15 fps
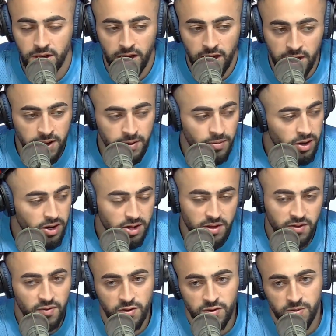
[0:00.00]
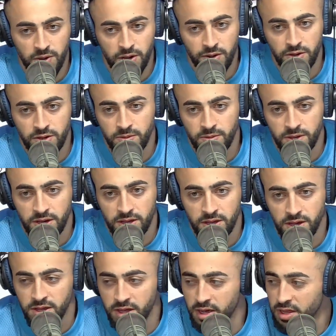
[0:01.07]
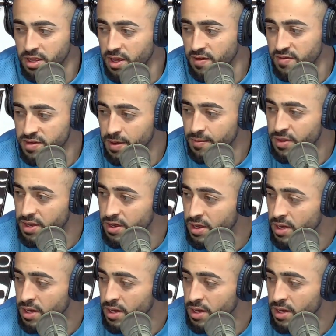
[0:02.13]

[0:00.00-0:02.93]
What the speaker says: Anybody that's friends with me, I don't let them take that. Like if something,